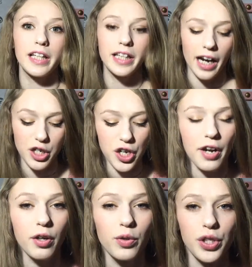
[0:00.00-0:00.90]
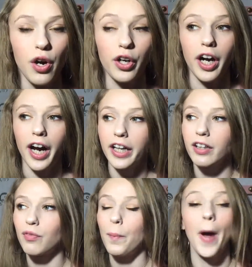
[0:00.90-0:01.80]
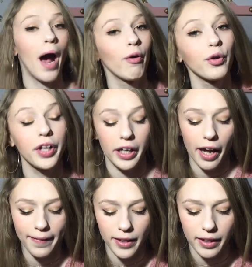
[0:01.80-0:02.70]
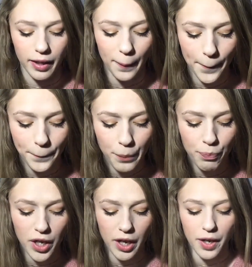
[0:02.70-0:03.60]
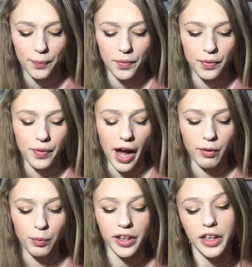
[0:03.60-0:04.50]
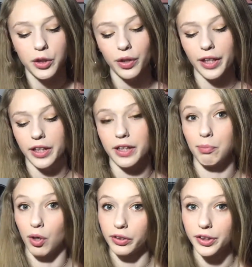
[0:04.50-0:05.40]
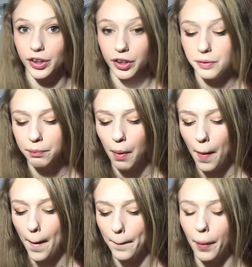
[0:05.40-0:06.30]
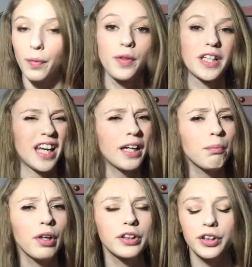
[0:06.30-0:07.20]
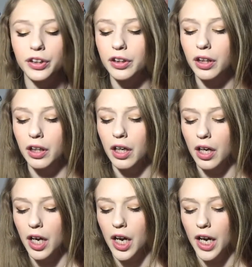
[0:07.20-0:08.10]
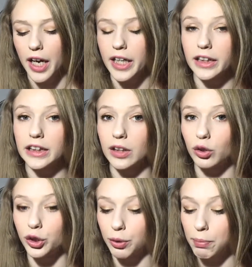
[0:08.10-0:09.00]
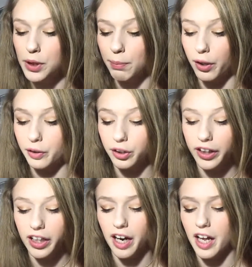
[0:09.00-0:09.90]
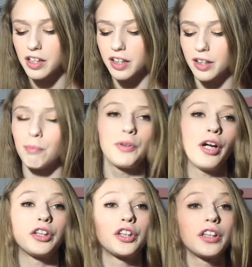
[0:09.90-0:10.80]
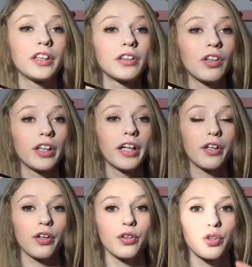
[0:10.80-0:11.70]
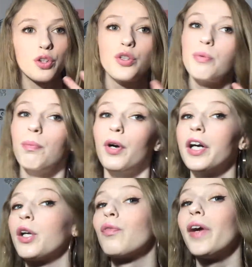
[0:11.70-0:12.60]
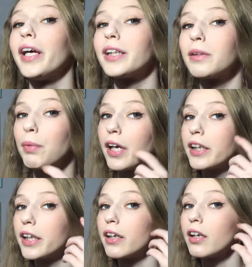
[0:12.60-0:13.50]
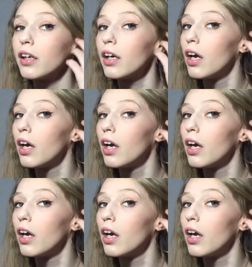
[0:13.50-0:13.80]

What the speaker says: like the eyeshadows are kind of powdery, and then I really do like the bronzer, but the second bronzer is super sparkly, and then the blushes are like super in your face. But I did